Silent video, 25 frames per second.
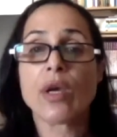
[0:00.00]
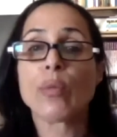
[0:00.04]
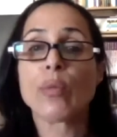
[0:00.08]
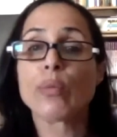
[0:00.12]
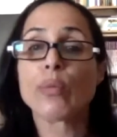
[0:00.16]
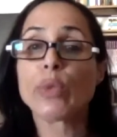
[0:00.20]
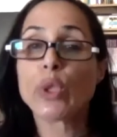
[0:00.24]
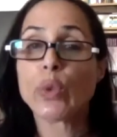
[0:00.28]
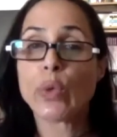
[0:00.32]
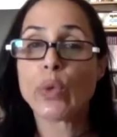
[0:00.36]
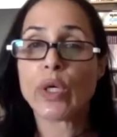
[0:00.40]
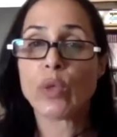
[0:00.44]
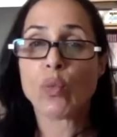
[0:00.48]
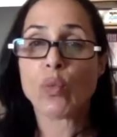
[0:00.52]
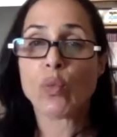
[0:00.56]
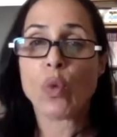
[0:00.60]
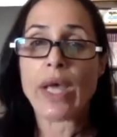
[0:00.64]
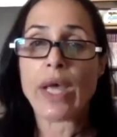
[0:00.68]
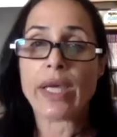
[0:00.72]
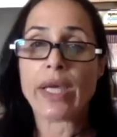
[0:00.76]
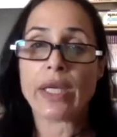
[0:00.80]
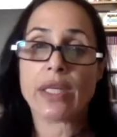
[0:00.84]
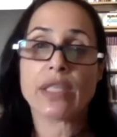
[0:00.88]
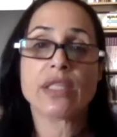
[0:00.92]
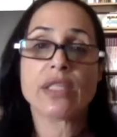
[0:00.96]
Blue and
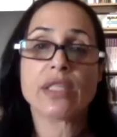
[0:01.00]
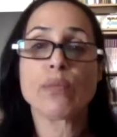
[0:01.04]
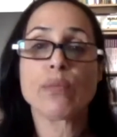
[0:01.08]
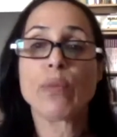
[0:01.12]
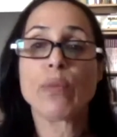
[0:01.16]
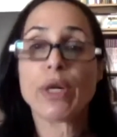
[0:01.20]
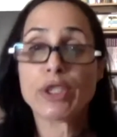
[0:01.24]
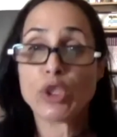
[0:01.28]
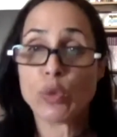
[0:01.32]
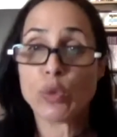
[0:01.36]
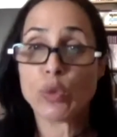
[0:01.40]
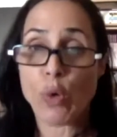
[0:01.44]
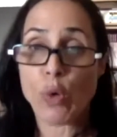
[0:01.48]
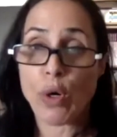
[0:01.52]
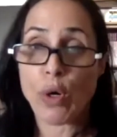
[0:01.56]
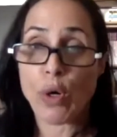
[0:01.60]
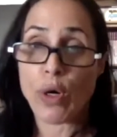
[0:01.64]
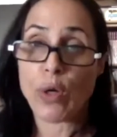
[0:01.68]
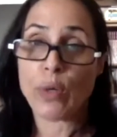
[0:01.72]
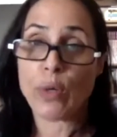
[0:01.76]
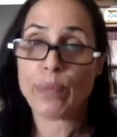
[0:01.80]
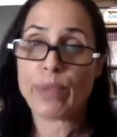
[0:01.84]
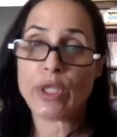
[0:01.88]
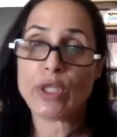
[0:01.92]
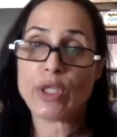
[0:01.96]
White is much more
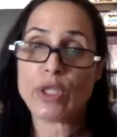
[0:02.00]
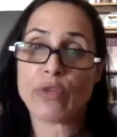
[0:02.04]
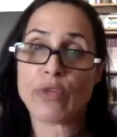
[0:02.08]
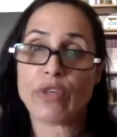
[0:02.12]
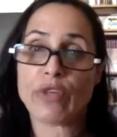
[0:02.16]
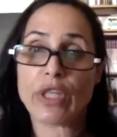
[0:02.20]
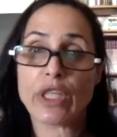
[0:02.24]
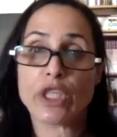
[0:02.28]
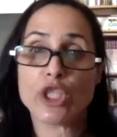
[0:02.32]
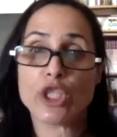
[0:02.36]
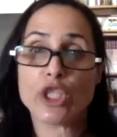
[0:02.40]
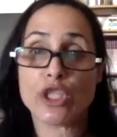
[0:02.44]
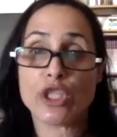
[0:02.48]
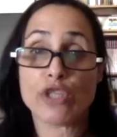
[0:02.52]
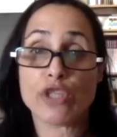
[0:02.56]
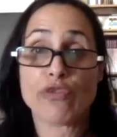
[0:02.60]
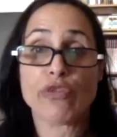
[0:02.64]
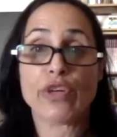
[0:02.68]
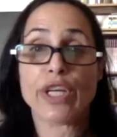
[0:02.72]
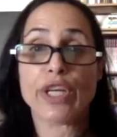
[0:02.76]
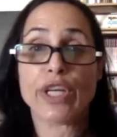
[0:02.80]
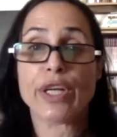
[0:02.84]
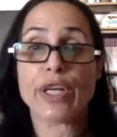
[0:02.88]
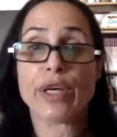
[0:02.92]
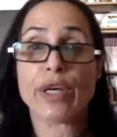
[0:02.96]
open to religious
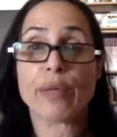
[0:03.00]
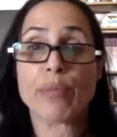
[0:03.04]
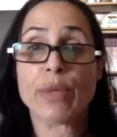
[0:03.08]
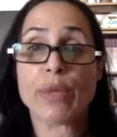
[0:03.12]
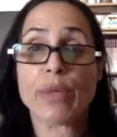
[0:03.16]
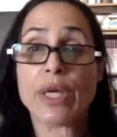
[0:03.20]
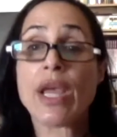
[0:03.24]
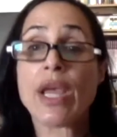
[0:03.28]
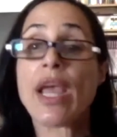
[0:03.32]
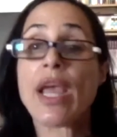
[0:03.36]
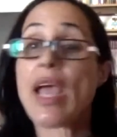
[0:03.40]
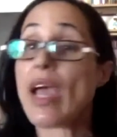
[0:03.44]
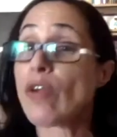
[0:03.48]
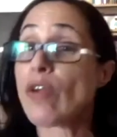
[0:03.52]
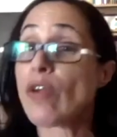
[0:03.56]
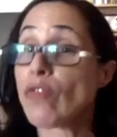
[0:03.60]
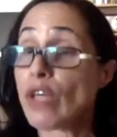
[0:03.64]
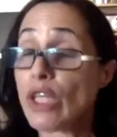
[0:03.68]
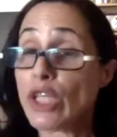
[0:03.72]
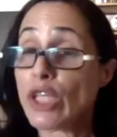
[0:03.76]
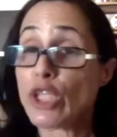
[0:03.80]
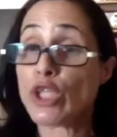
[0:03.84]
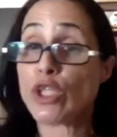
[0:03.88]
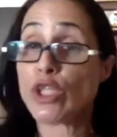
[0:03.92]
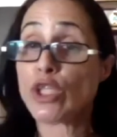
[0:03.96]
freedom and
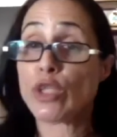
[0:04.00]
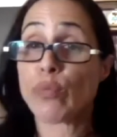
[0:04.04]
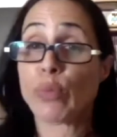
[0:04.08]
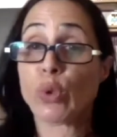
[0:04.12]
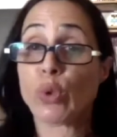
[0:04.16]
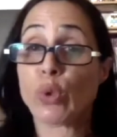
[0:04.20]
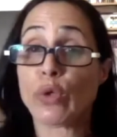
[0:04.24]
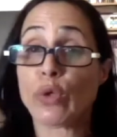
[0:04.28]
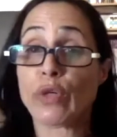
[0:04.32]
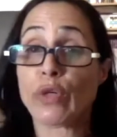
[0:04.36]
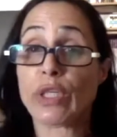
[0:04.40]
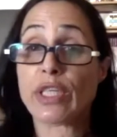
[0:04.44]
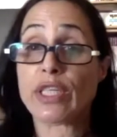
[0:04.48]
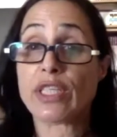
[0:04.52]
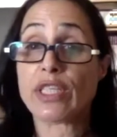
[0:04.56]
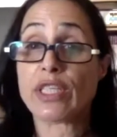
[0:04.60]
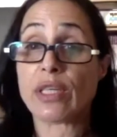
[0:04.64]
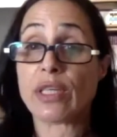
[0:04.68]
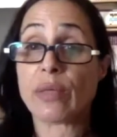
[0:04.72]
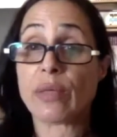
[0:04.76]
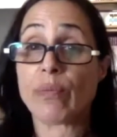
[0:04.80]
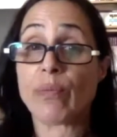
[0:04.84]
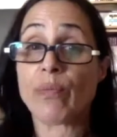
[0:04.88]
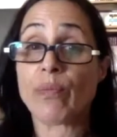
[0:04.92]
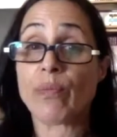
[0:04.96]
religious
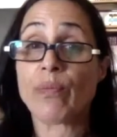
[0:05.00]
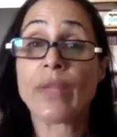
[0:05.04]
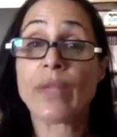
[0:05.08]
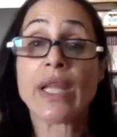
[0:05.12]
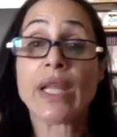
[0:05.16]
pluralism.